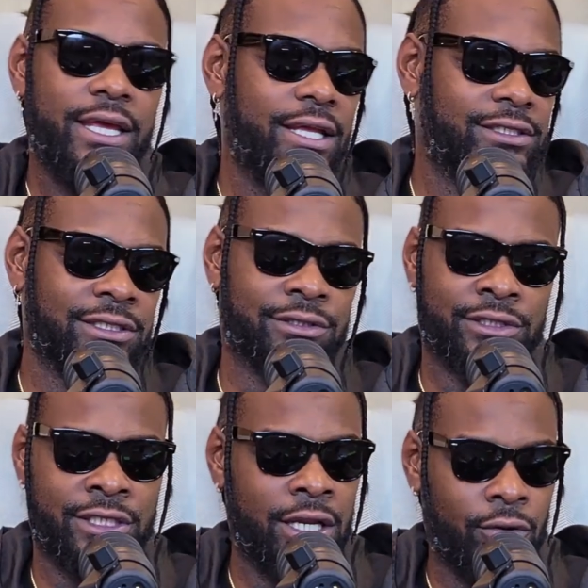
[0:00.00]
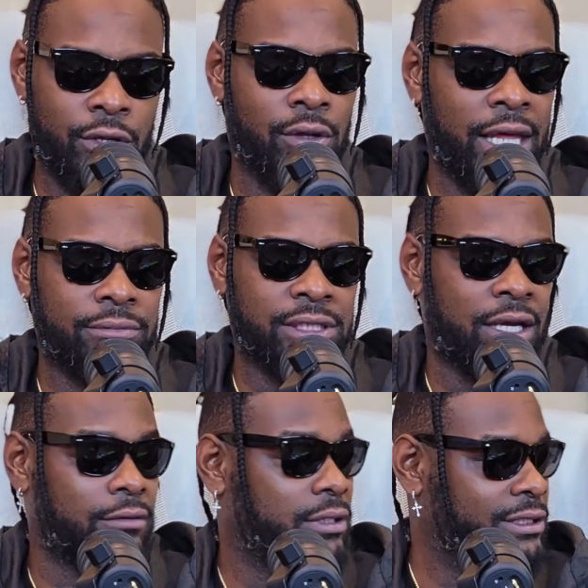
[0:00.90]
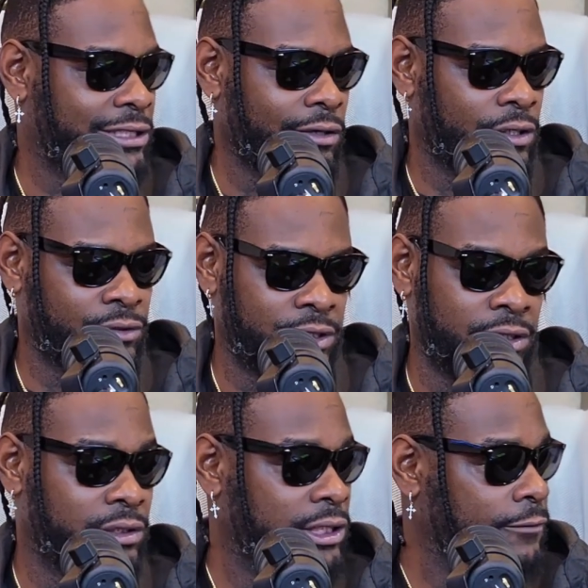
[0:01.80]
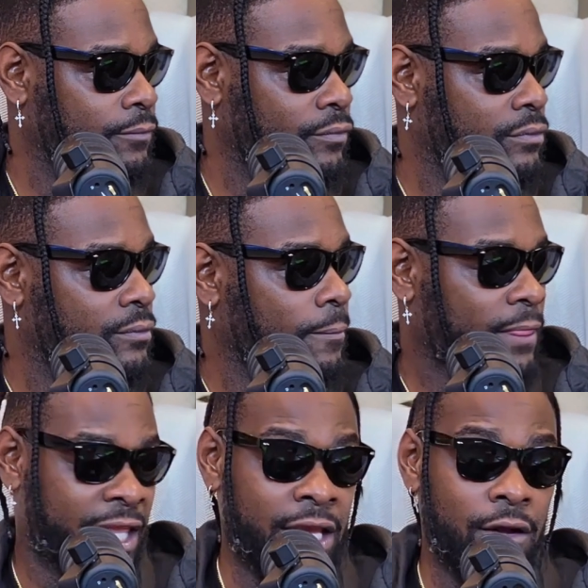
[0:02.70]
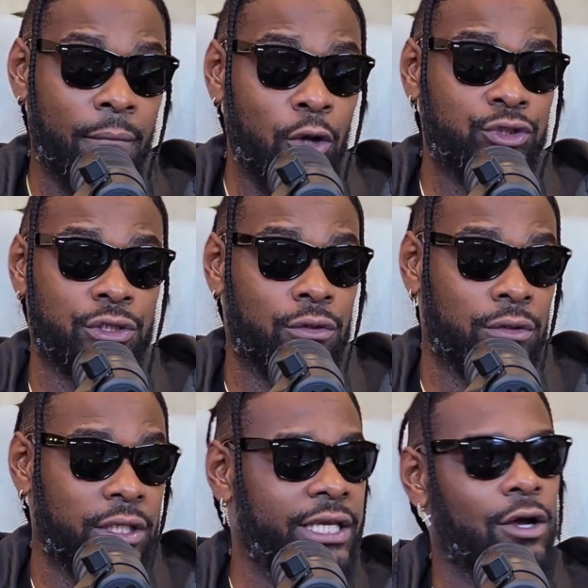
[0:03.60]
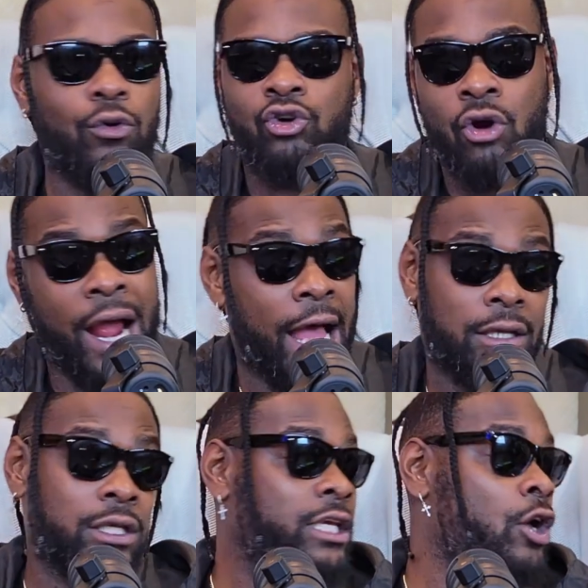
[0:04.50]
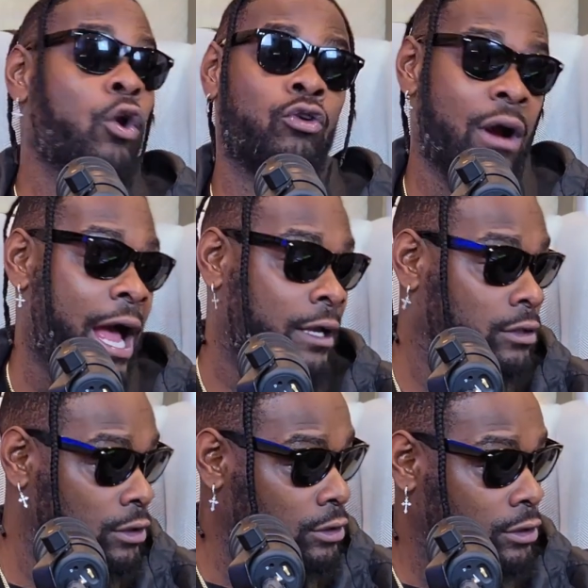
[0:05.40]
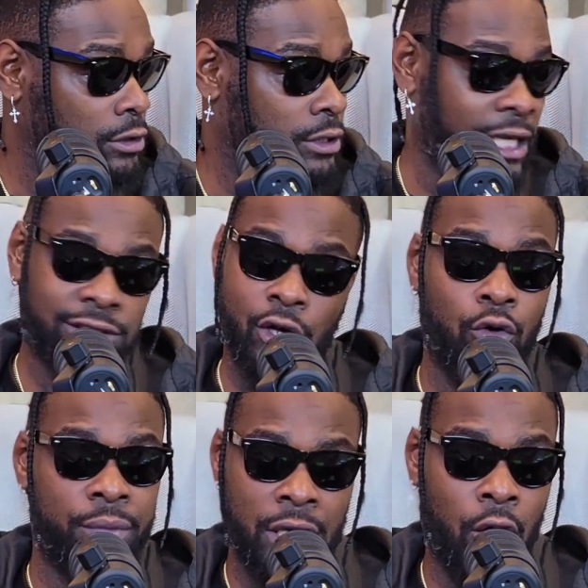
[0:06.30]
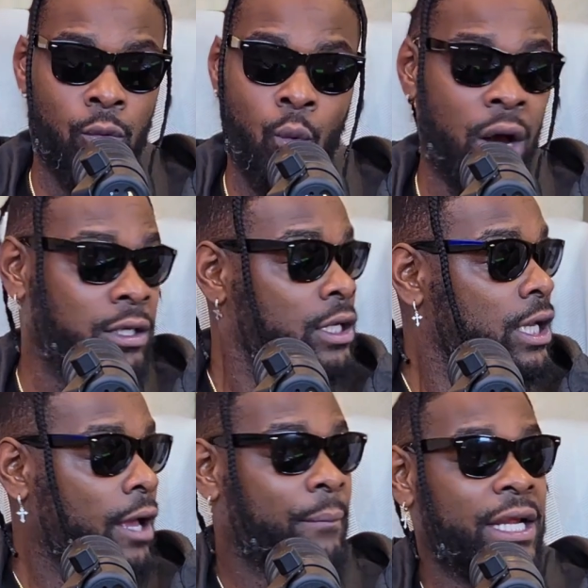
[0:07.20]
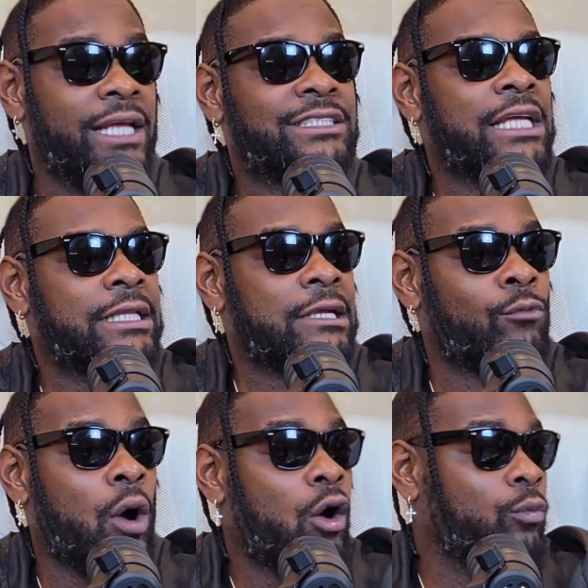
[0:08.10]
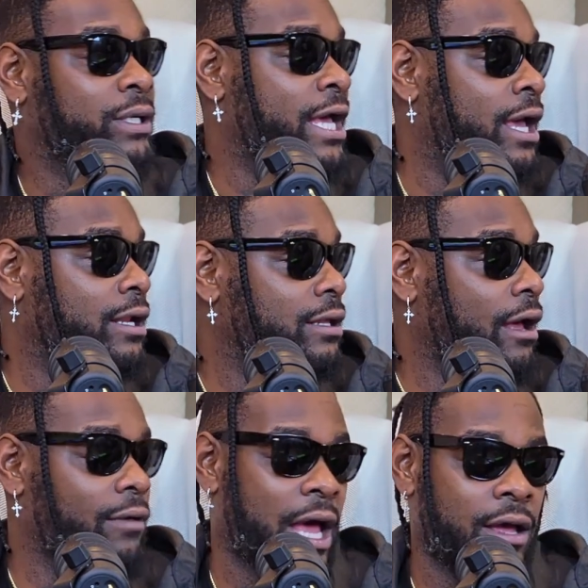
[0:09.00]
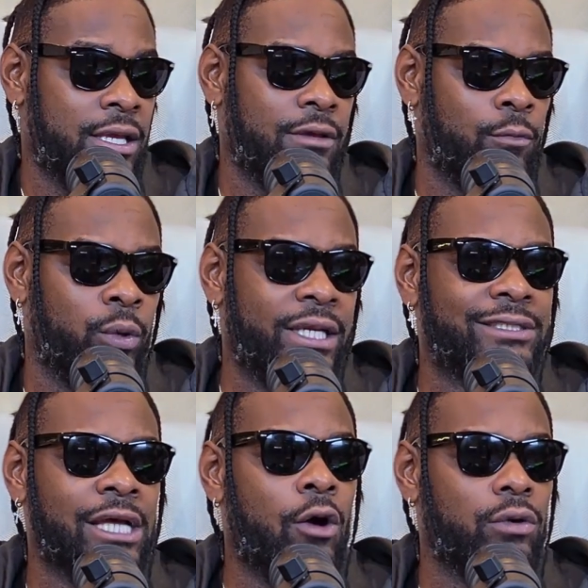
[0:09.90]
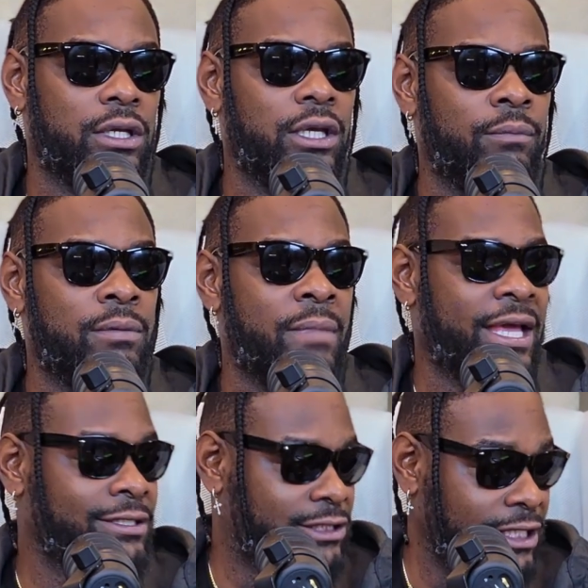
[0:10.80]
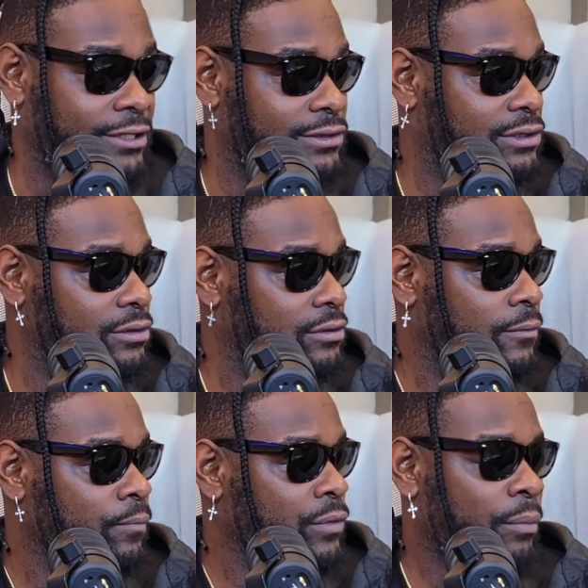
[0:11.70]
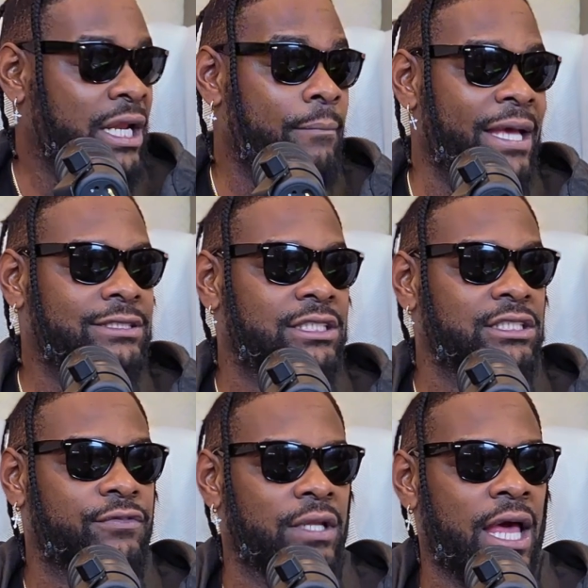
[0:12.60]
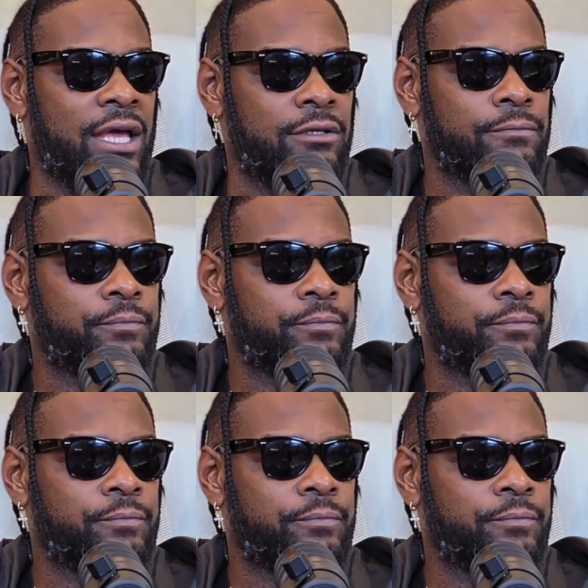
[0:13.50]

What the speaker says: then just get on your laptop and talk your shit. Get emotional. He gonna cry. He gonna cry. That's gonna be on one. But there's nothing wrong with that. When he talk, it be making sense. But it makes sense for like